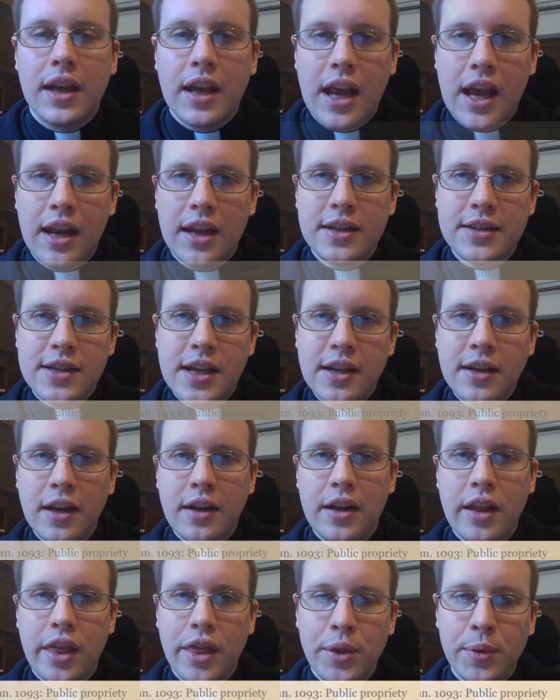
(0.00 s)
Canon
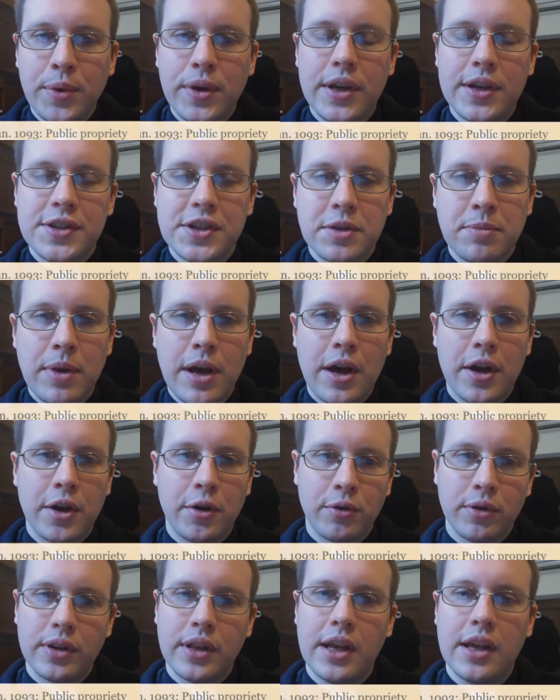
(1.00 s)
1093 is about
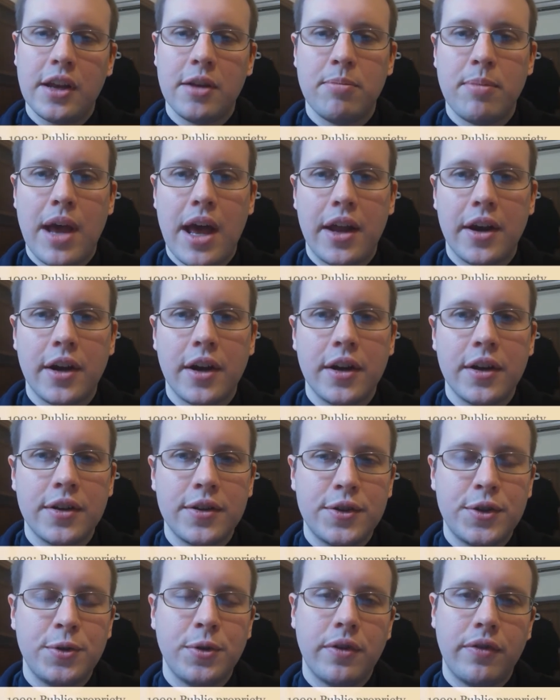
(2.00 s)
a related matter
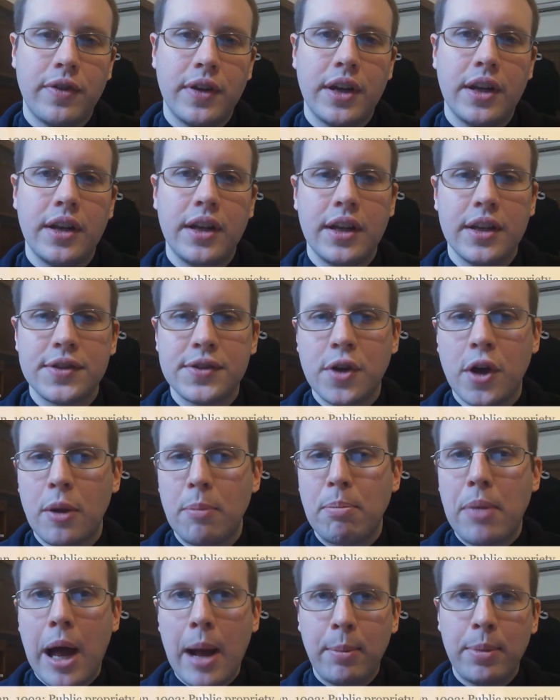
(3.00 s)
to affinity. It's
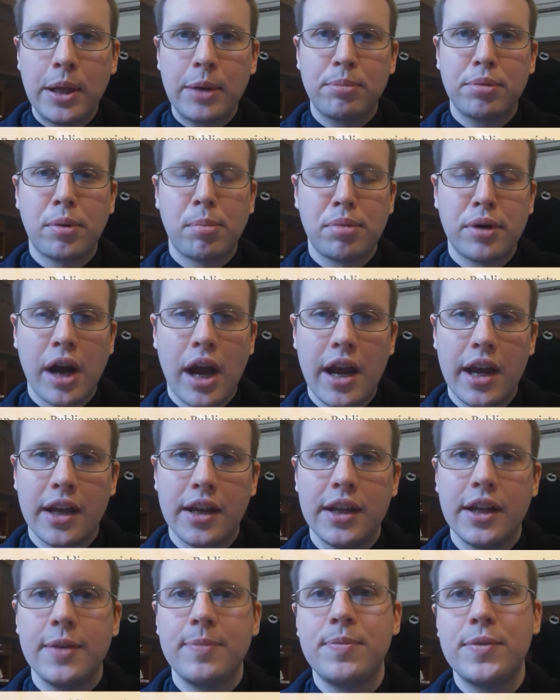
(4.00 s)
called public
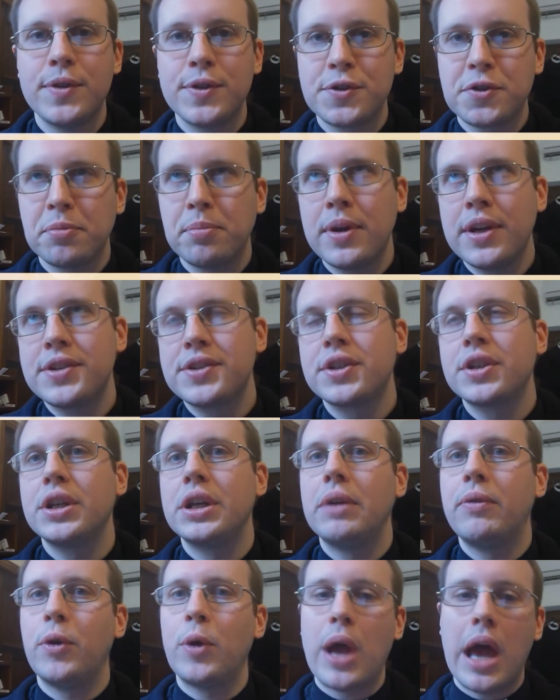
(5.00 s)
propriety. So
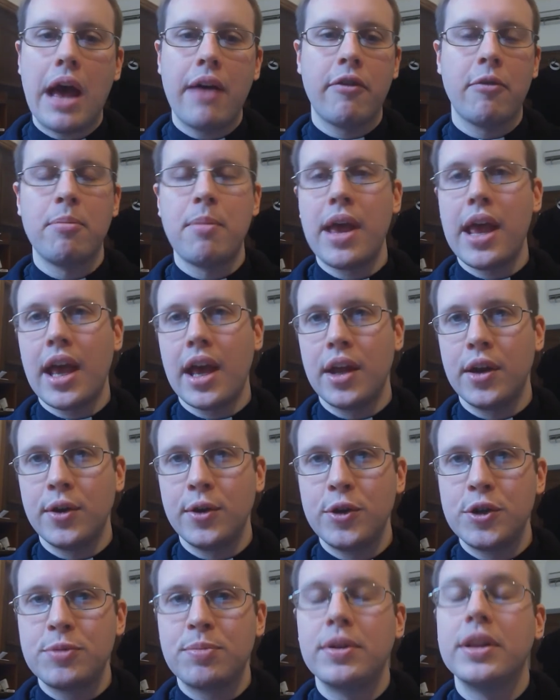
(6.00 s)
basically, if you have a
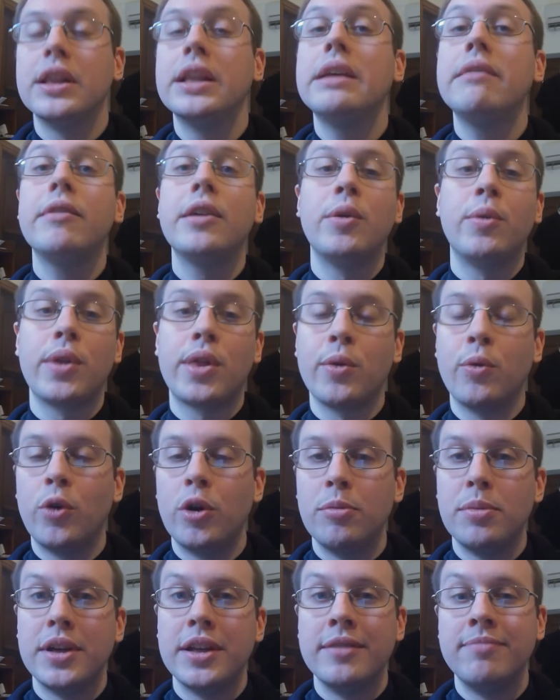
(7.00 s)
man who's been living with a
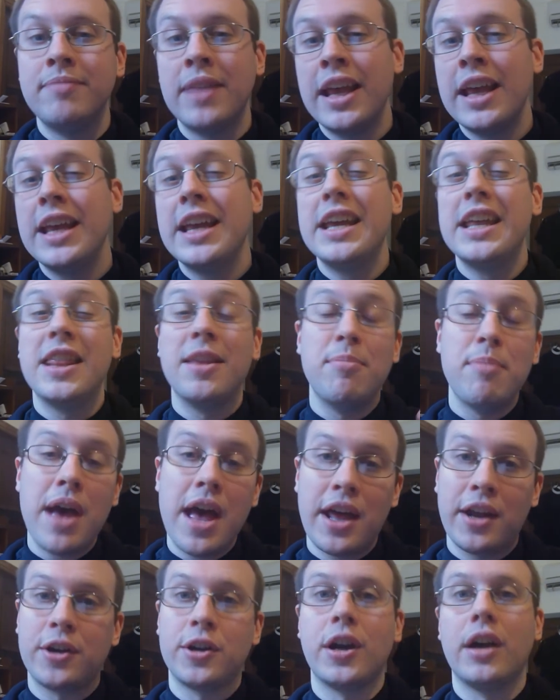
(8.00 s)
woman in the
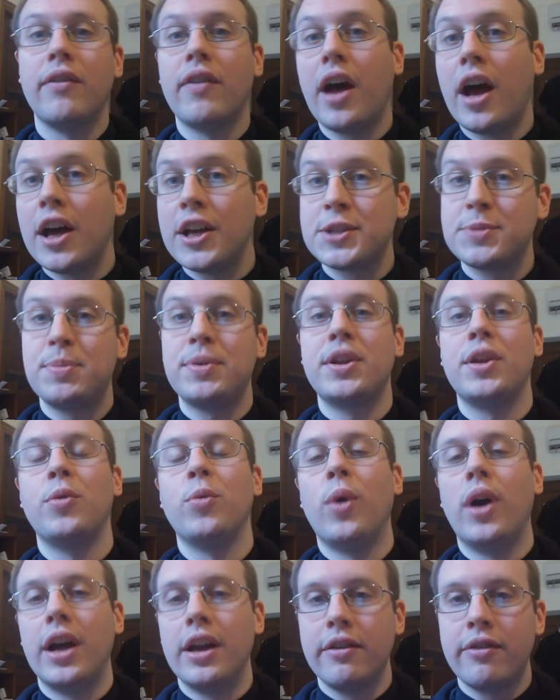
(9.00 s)
manner of a husband
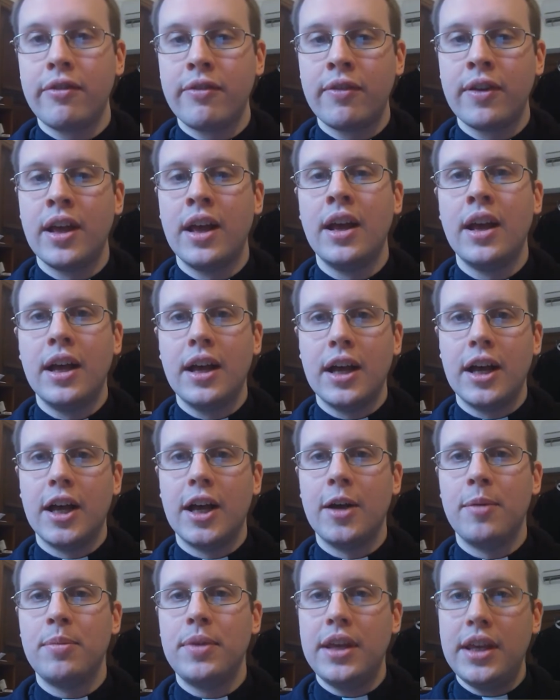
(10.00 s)
and wife,
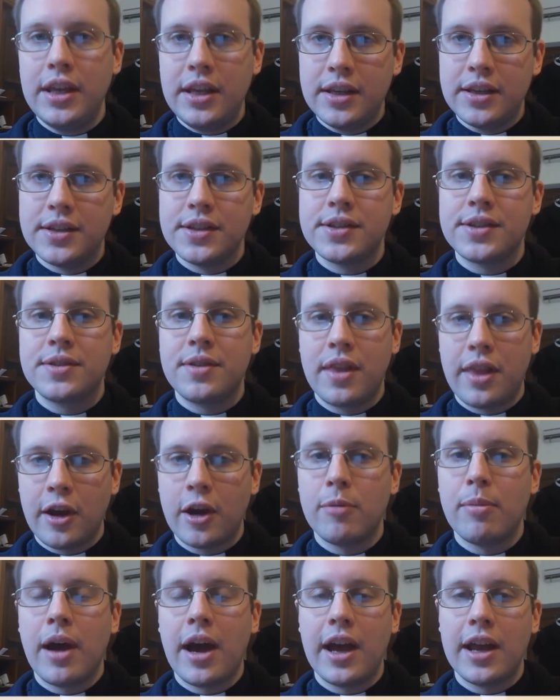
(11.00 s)
he is
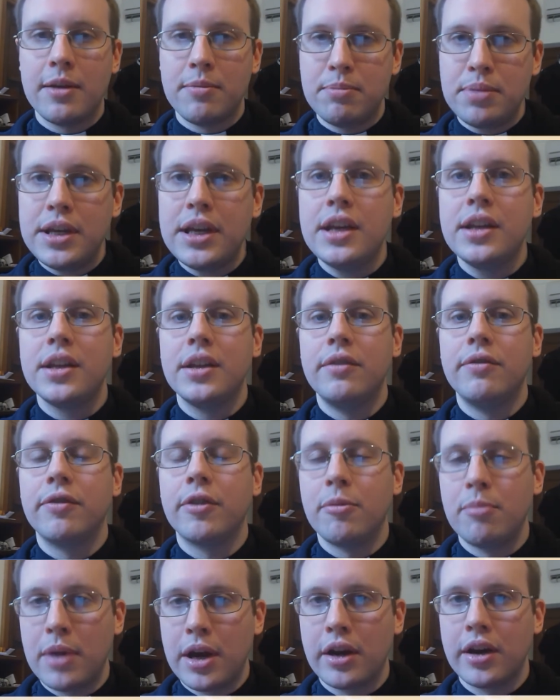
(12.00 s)
thereby impeded
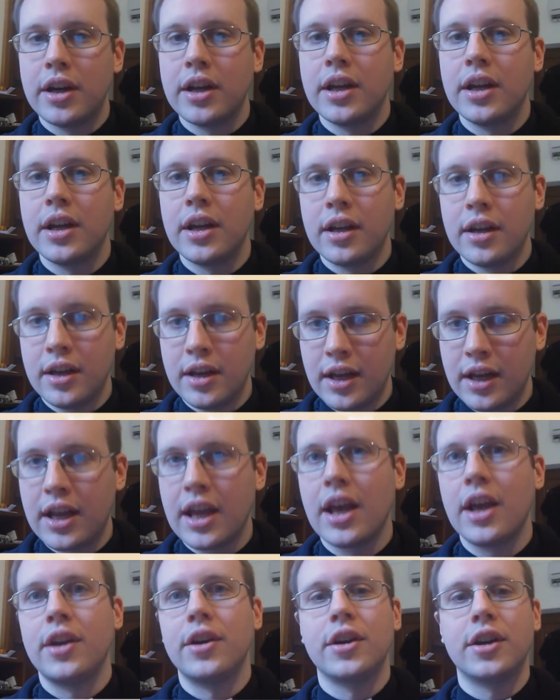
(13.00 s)
from marrying,
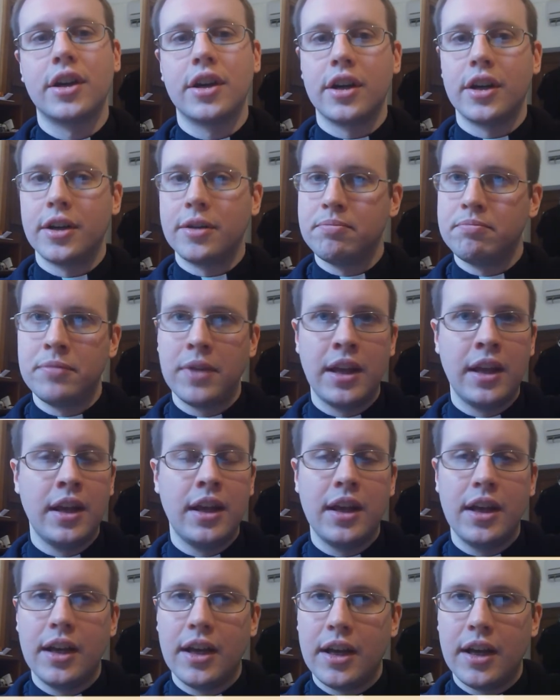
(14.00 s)
again, her
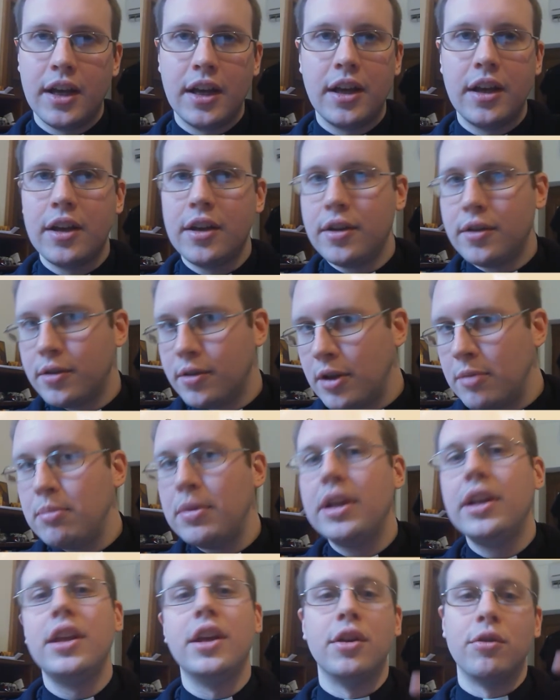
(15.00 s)

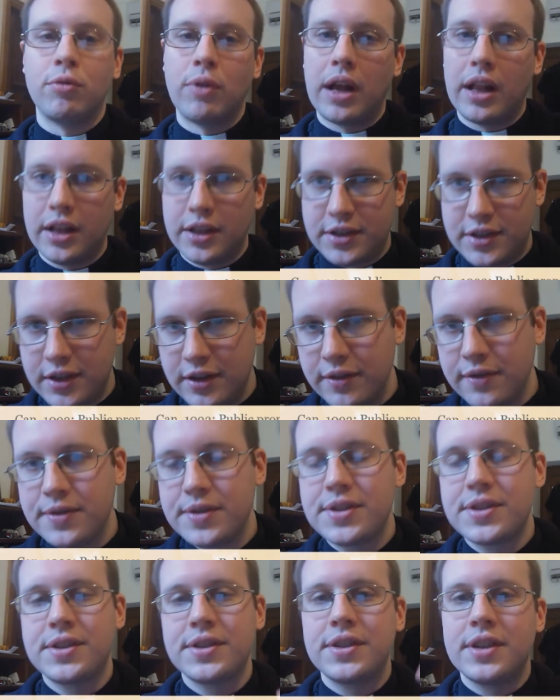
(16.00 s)
immediate
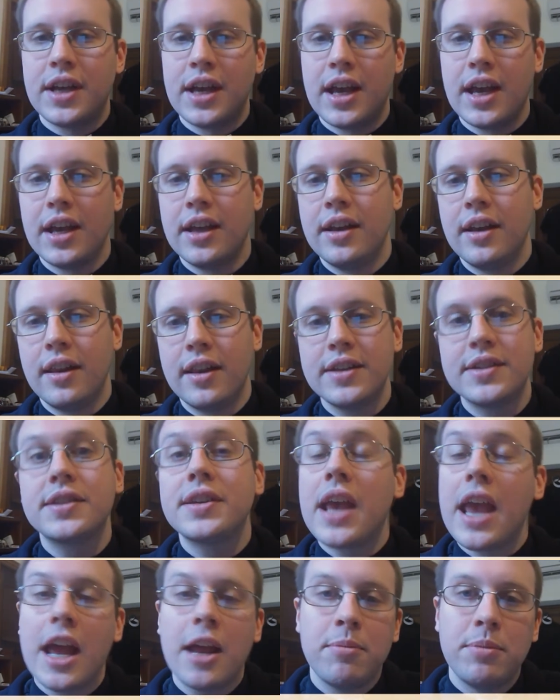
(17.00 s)
relatives. And this
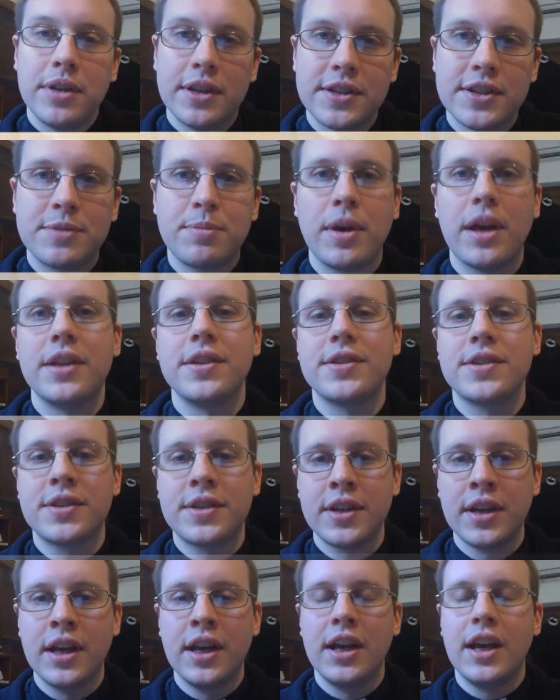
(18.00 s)
can be
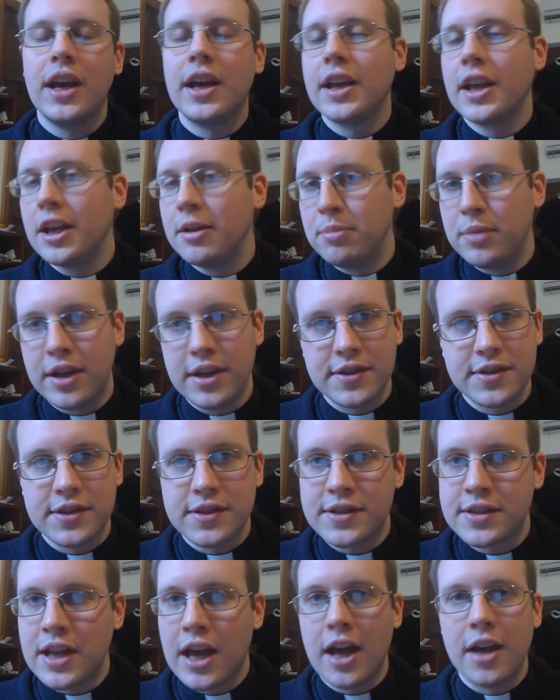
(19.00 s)
dispensed, again, because
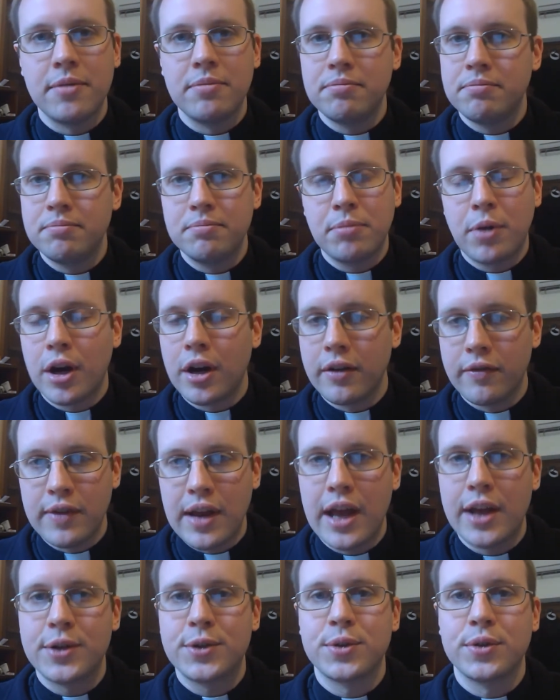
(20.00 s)
it's not part of
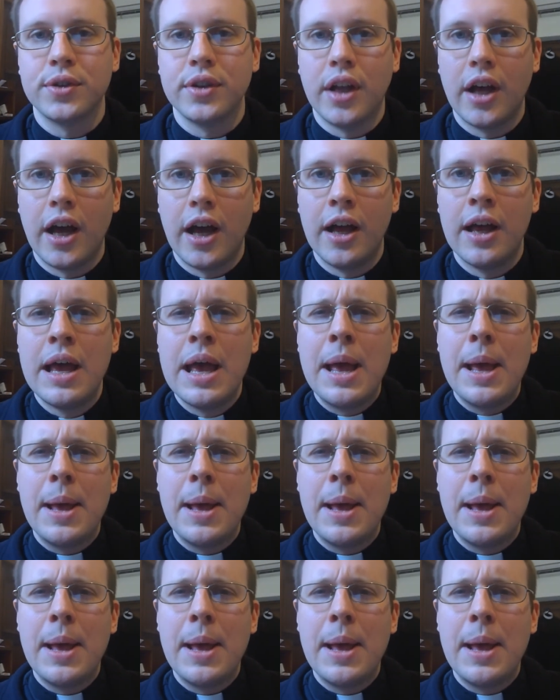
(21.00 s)
natural law.